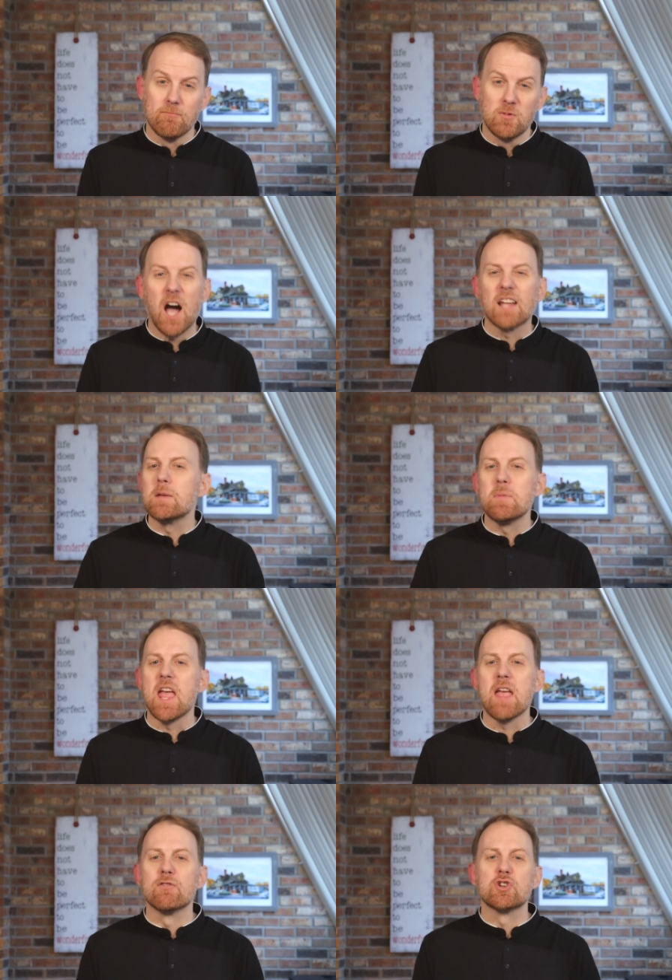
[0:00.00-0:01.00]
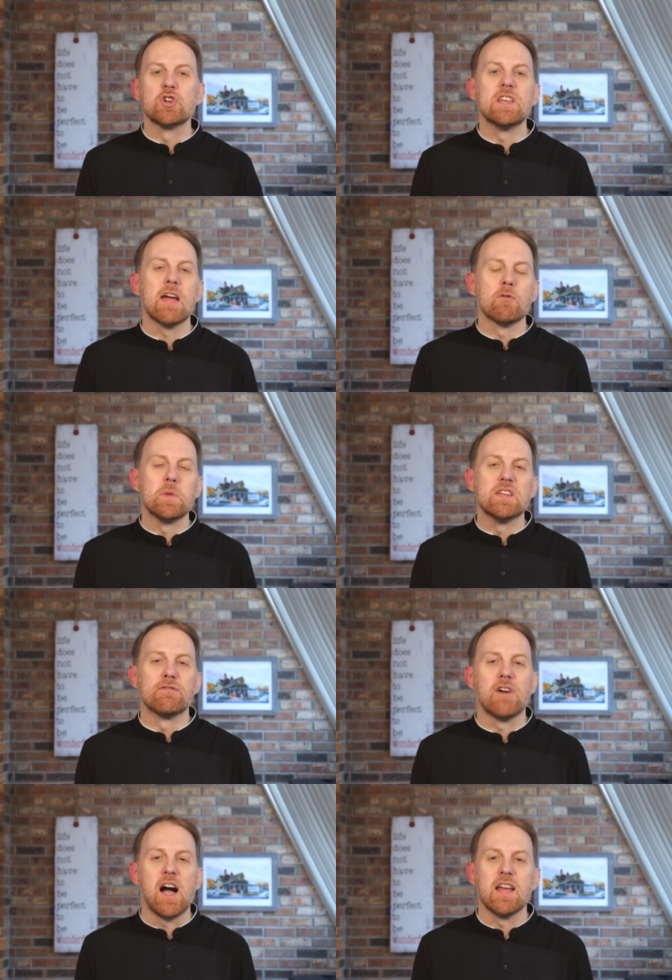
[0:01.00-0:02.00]
Godly behavior should never be
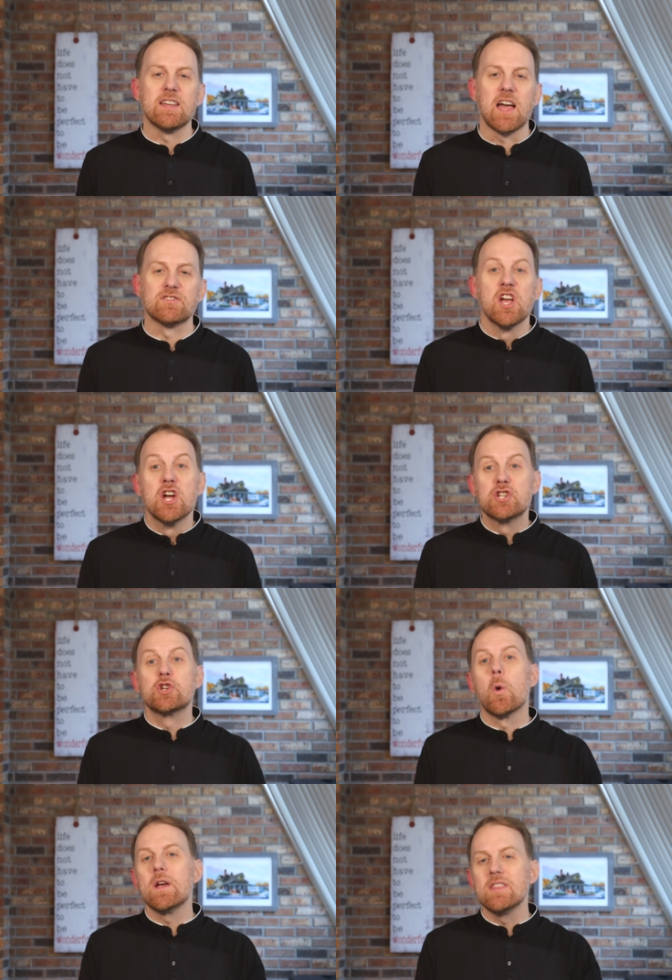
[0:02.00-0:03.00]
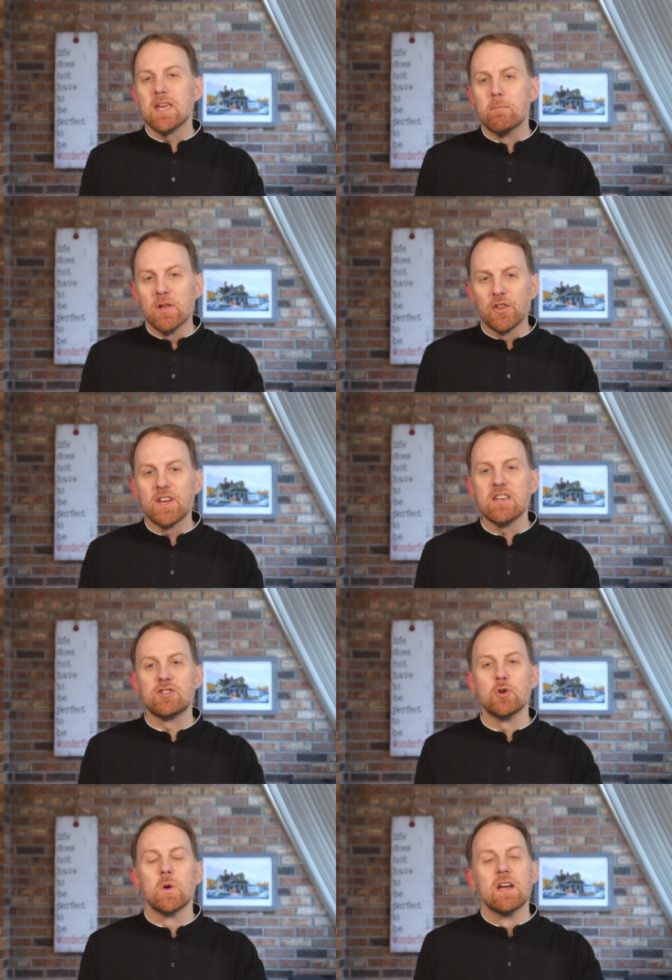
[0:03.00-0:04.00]
defined as showing the ability
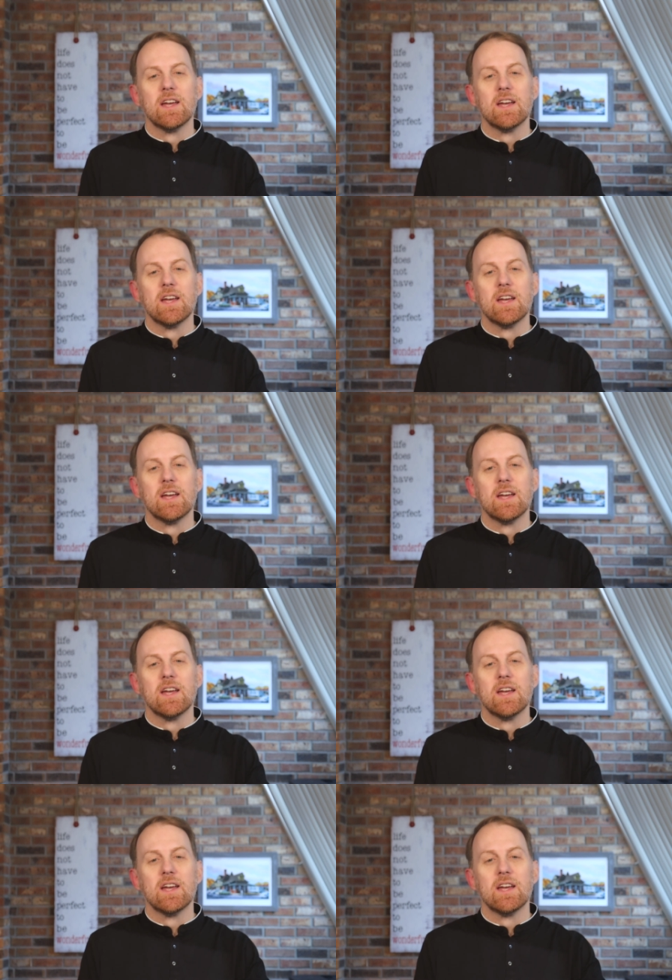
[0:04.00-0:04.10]
to